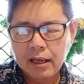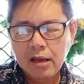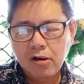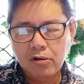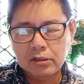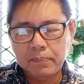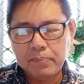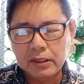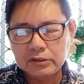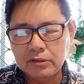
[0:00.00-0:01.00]
or the
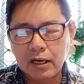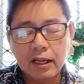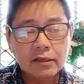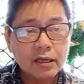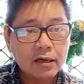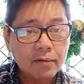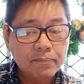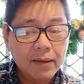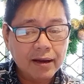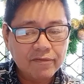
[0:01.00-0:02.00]
personal and career
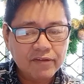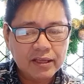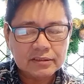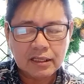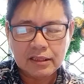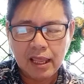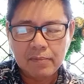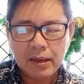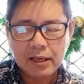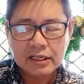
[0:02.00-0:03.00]
benefits that they
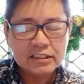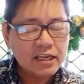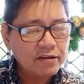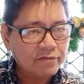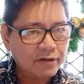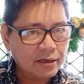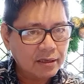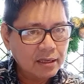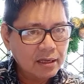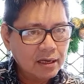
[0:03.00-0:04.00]
may receive
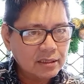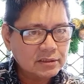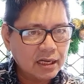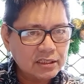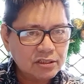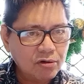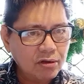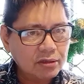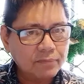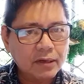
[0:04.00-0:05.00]
as a result
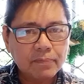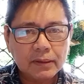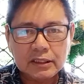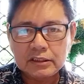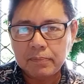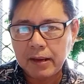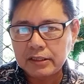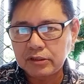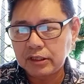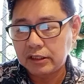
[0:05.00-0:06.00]
of their
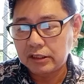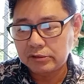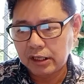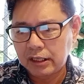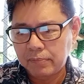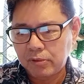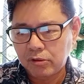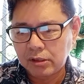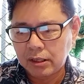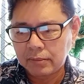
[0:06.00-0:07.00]
participation in the training
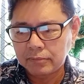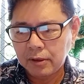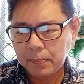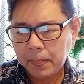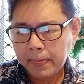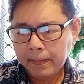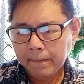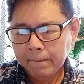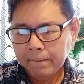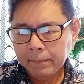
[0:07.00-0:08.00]
program.
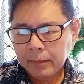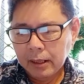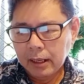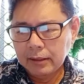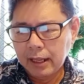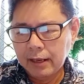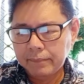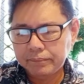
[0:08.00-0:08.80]
And then